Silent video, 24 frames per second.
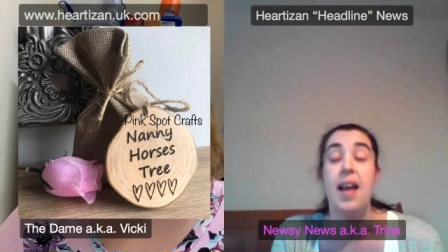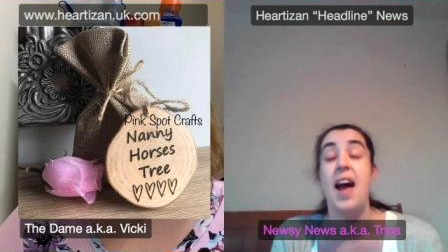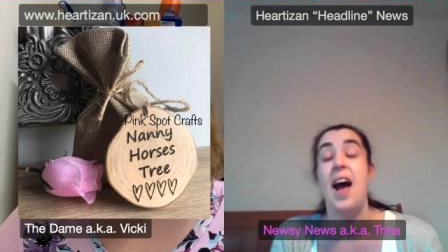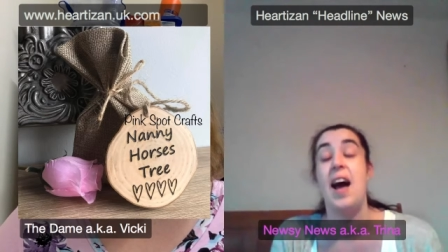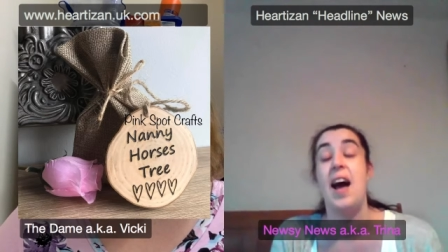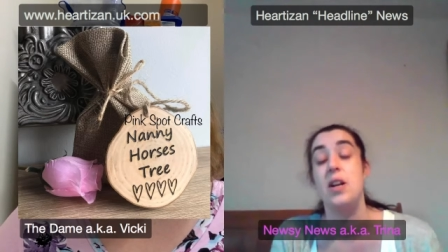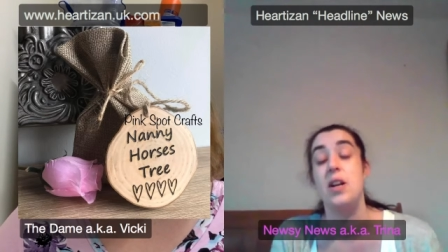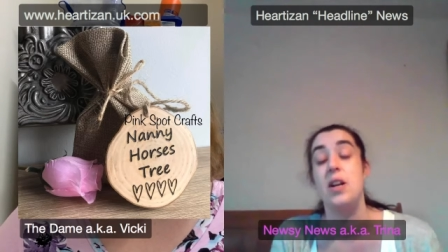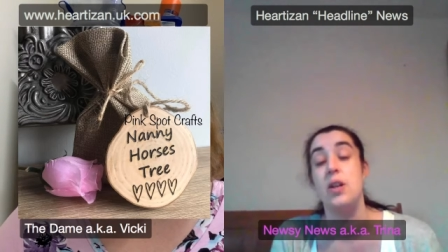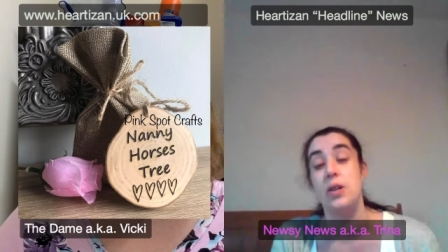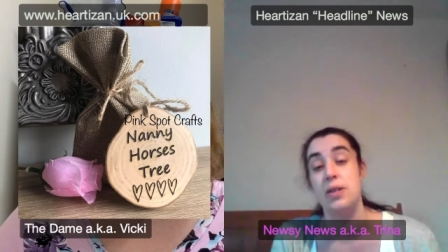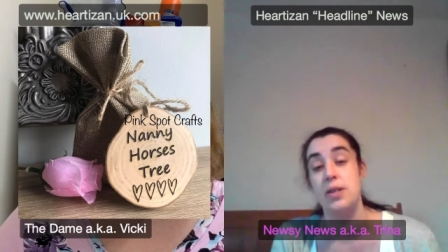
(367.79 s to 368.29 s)

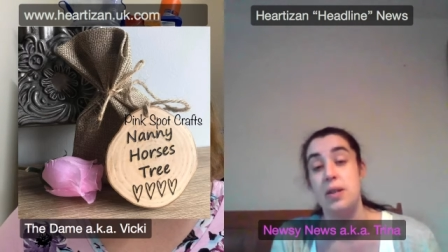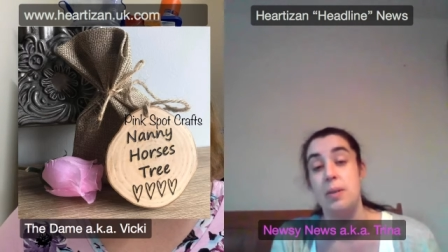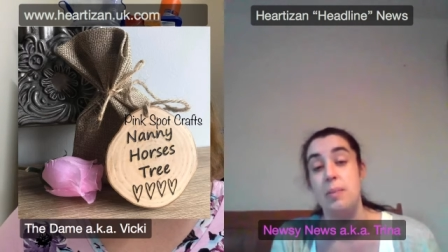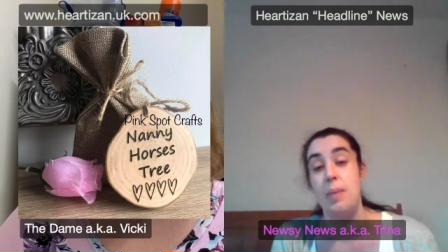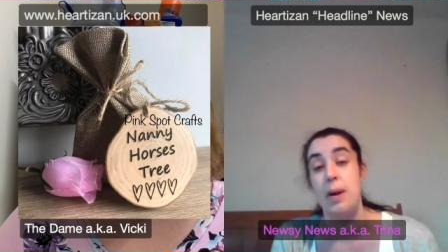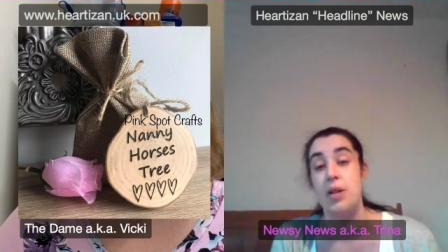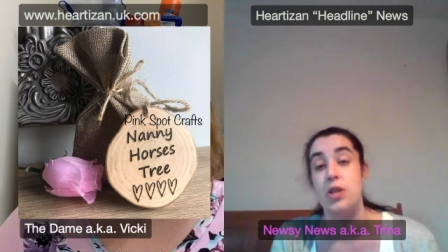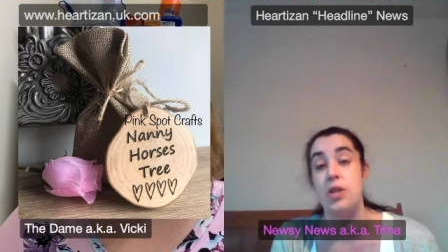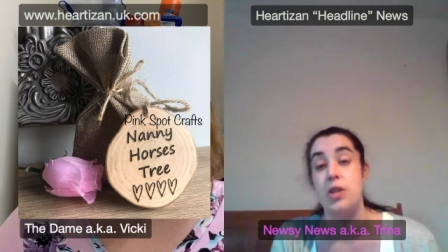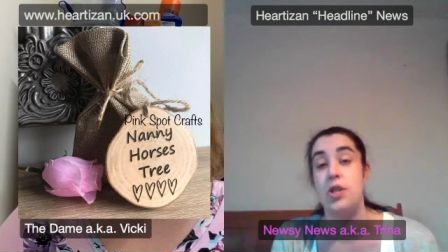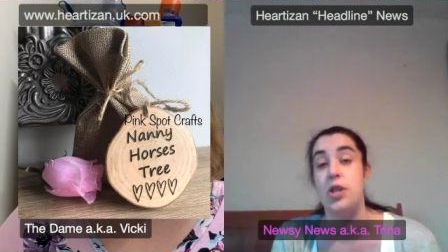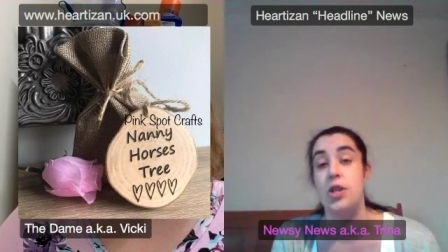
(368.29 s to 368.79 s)
And not to
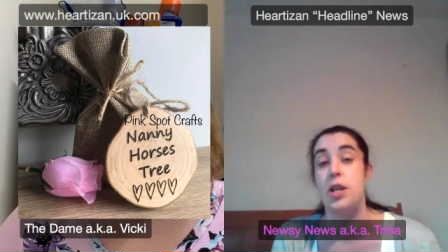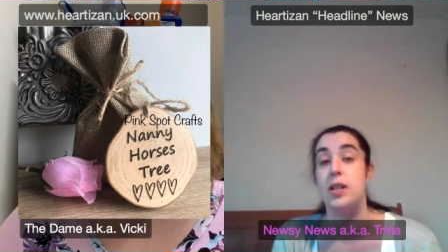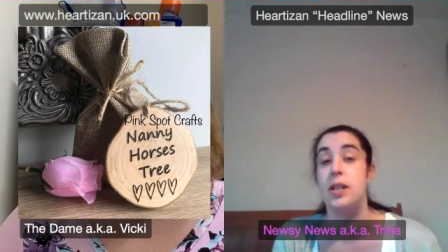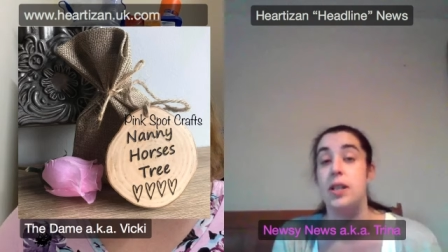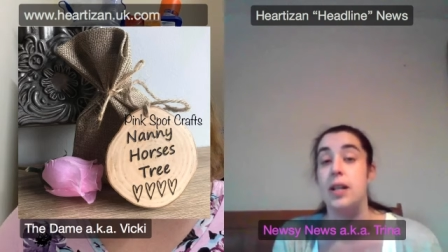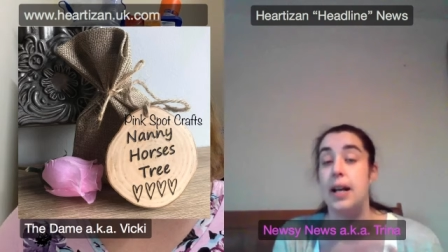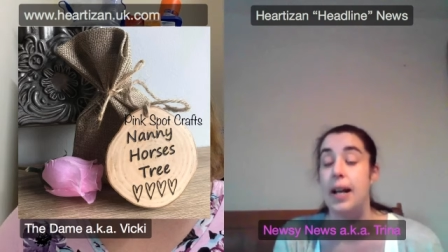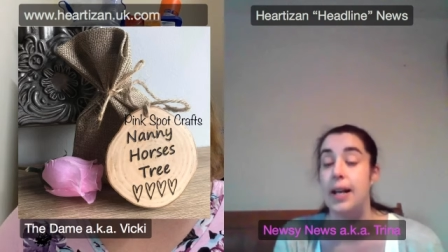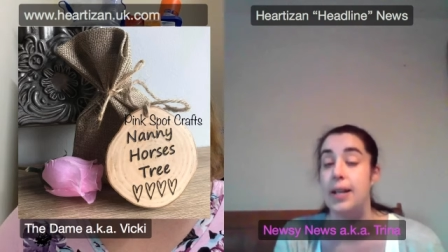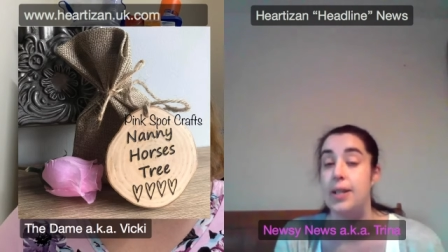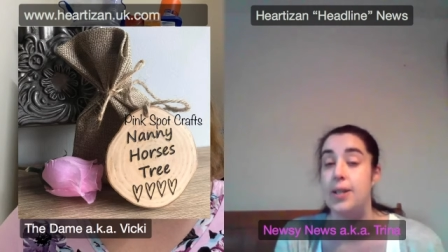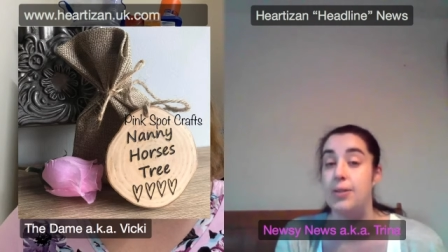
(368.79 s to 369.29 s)
mention
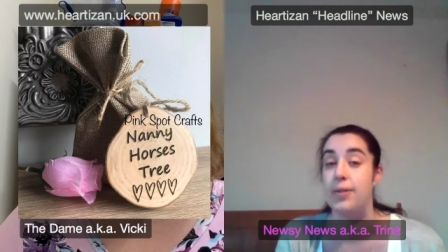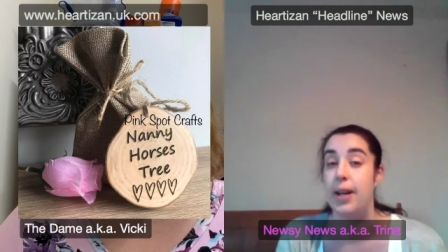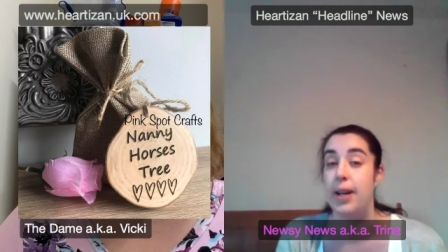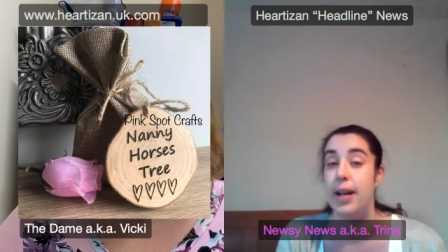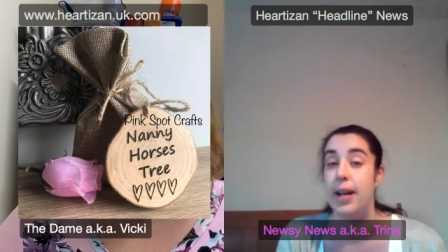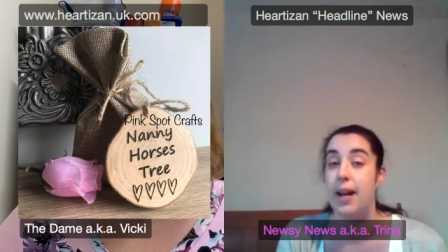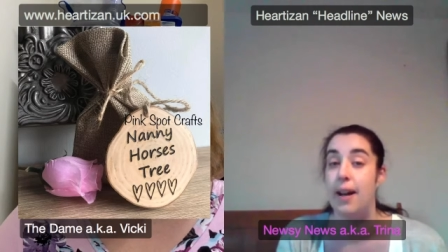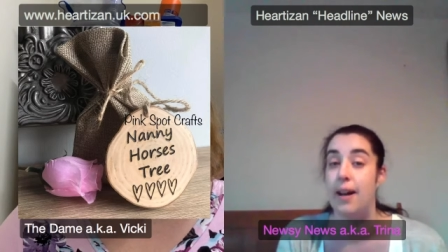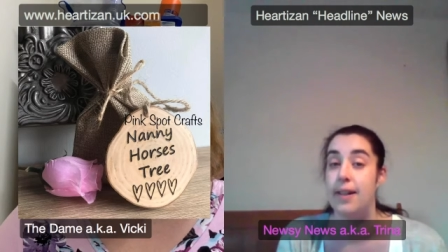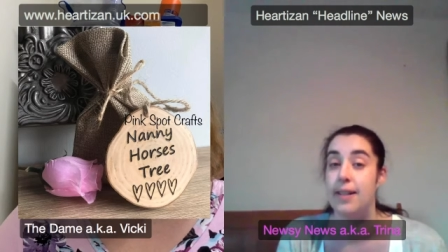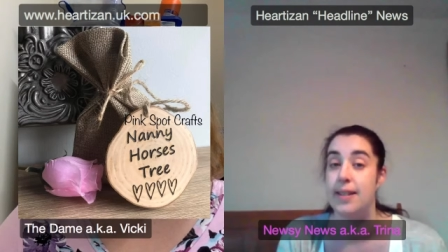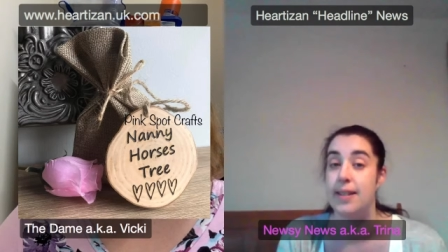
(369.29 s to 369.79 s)
the glittery
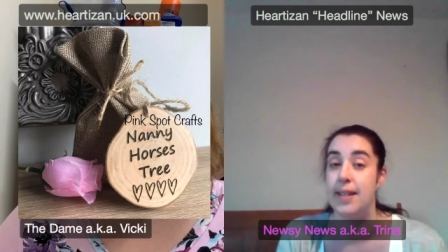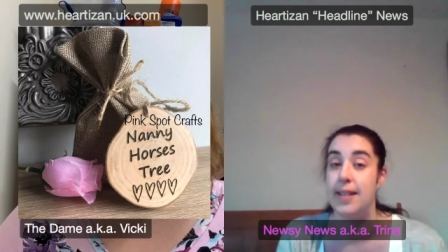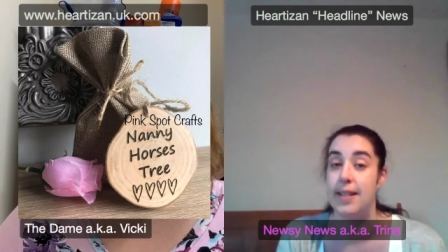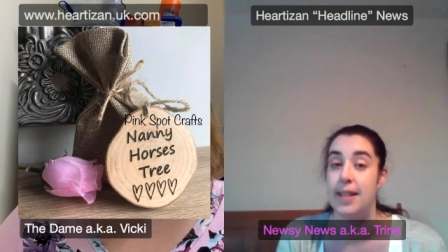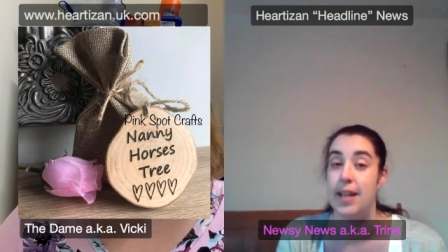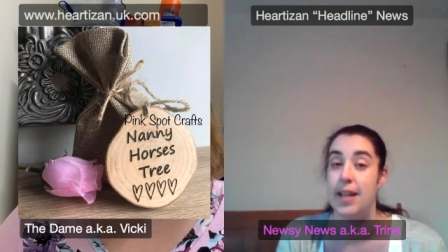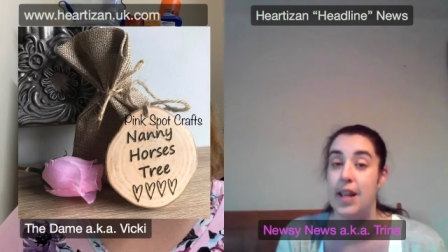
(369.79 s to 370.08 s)
glasses